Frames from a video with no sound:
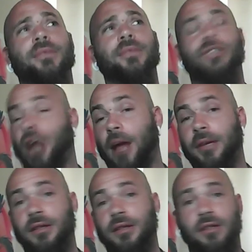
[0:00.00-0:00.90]

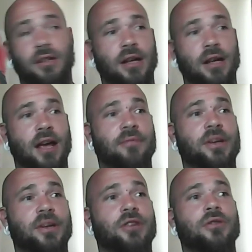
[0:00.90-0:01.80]
Shamans have
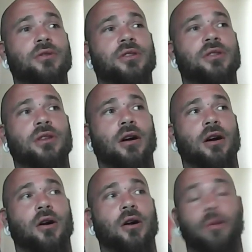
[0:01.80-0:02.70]
been used
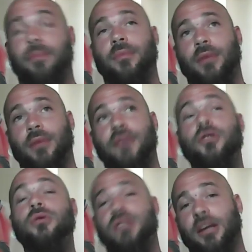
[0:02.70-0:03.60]
or have
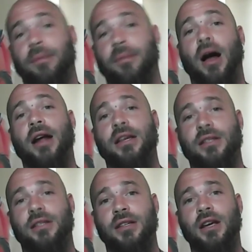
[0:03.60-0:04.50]
used their
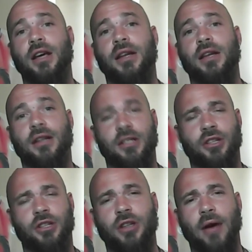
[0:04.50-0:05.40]
bodies because
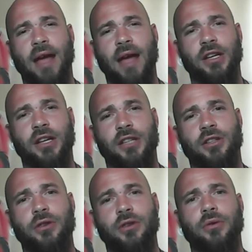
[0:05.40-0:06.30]
they're so heavily
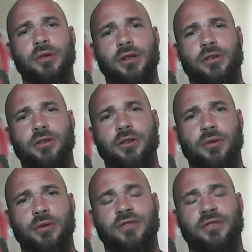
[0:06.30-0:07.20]
attuned to
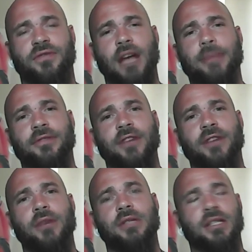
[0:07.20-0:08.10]
these types of
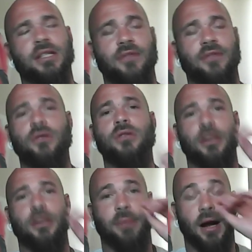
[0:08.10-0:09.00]
frequencies. They've used
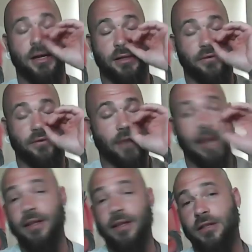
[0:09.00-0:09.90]
their bodies to
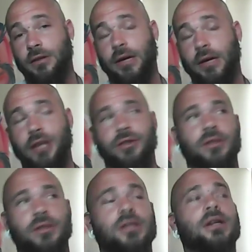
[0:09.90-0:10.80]
find these
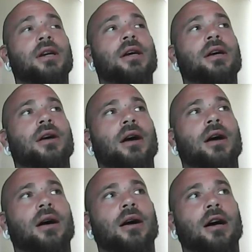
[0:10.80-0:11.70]
locations.
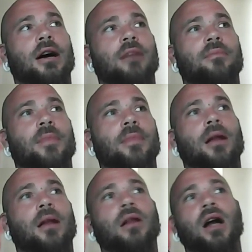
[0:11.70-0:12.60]
A
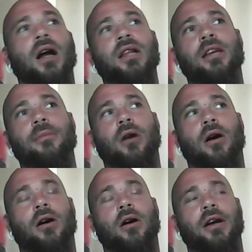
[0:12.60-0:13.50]
lot of them
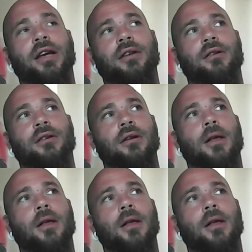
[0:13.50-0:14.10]
are in,